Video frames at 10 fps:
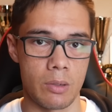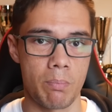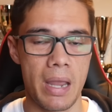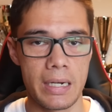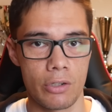
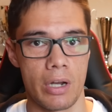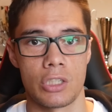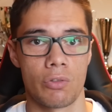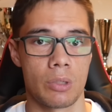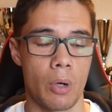mainly Gran
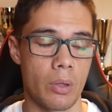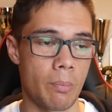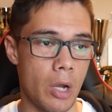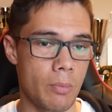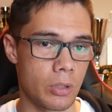Turismo at the
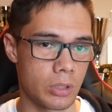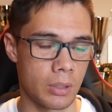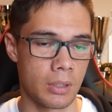moment,